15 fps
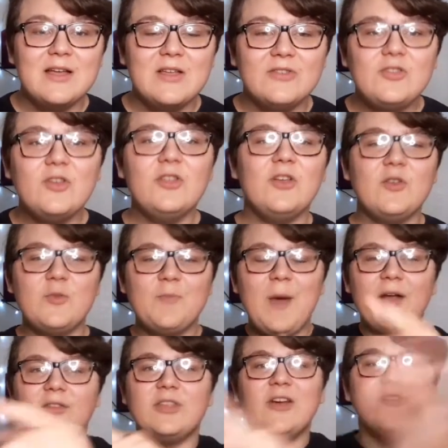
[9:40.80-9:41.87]
So it's
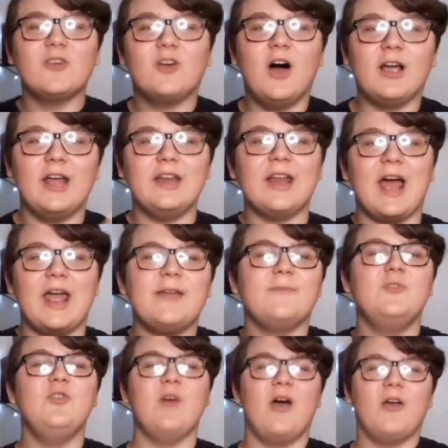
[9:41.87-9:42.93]
about 7 o'clock at
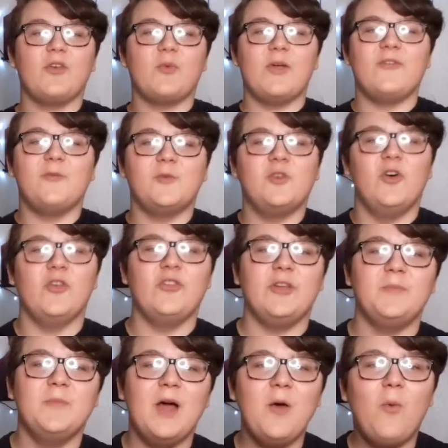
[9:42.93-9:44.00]
night, two hours away from
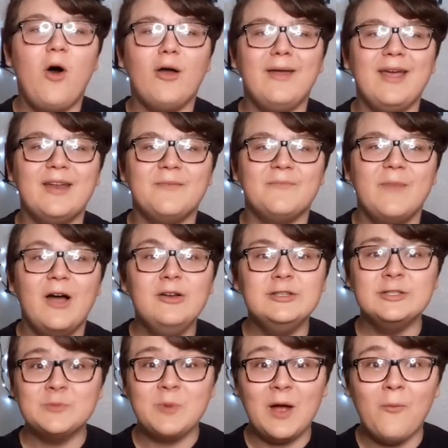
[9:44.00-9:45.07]
closing. I walk in. I
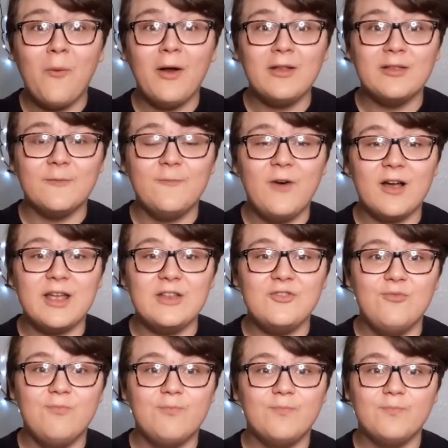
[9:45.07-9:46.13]
just, I wanted some fucking
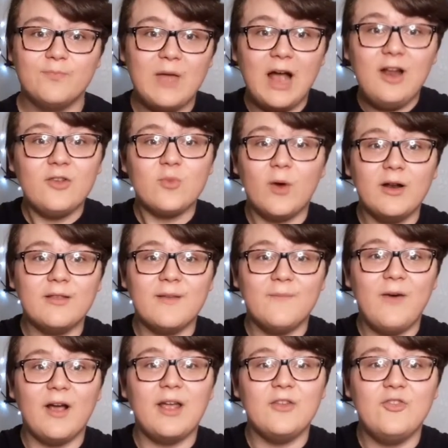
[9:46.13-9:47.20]
I just wanted some
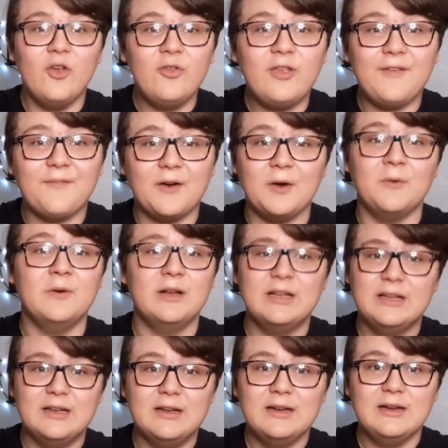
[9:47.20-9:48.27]
fucking juicy fruit.
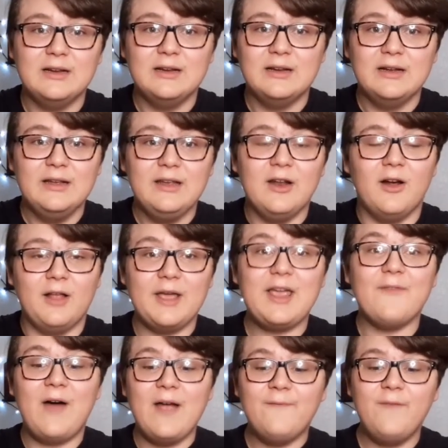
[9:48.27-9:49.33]
You know, like
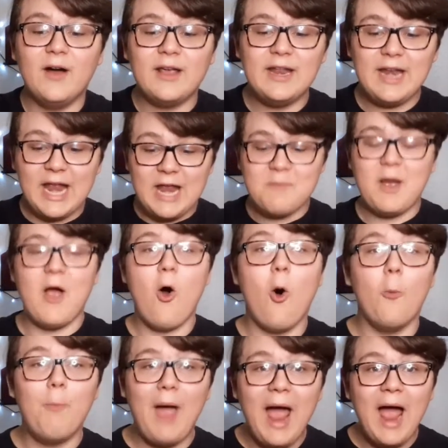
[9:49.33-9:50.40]
if I fucking ate my
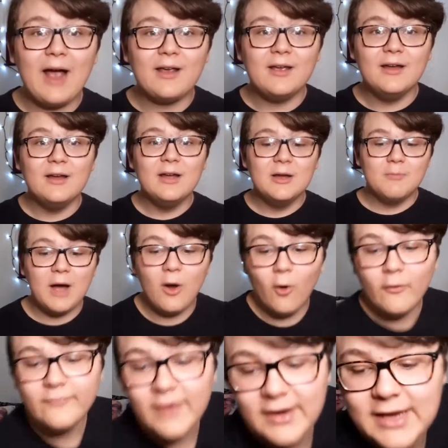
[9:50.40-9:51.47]
whole pack, my
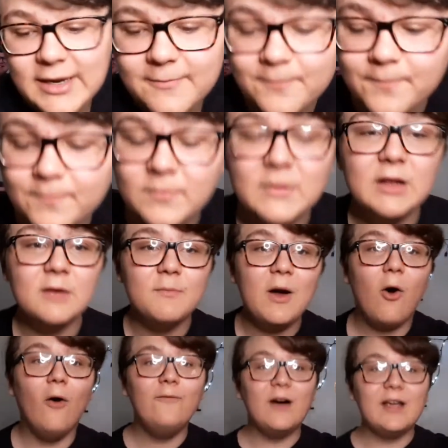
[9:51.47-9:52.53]
whole fucking, my
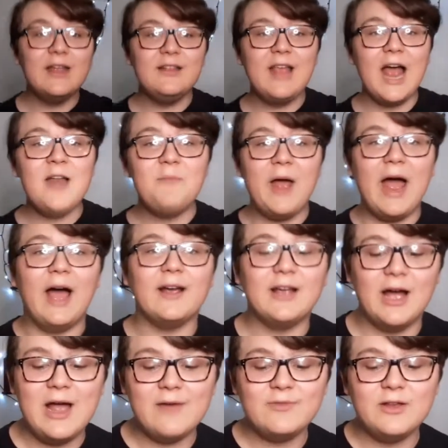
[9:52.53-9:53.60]
whole fucking ten pack,
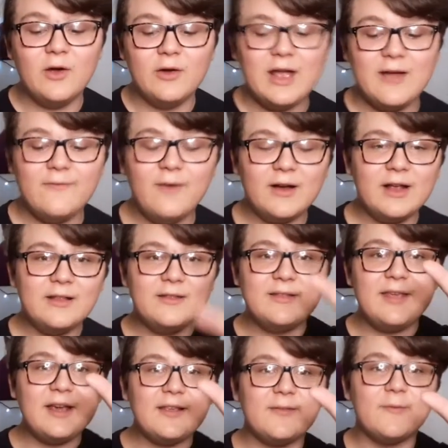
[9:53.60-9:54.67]
I have to go get a fucking
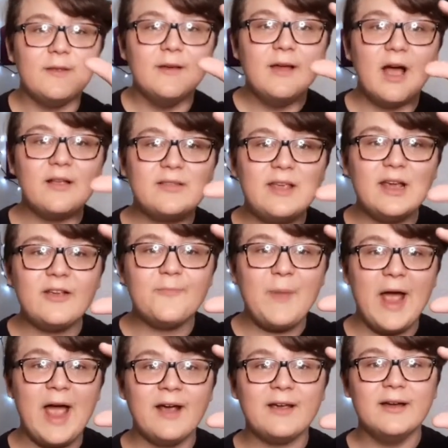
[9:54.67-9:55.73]
six, a six
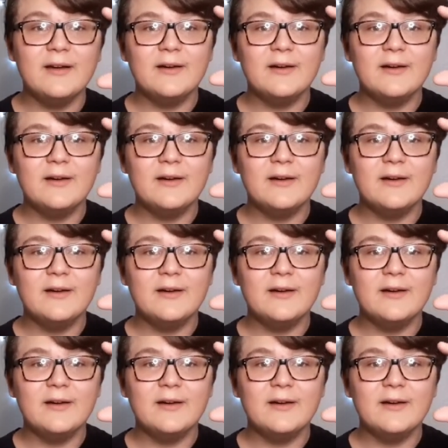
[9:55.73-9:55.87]
pack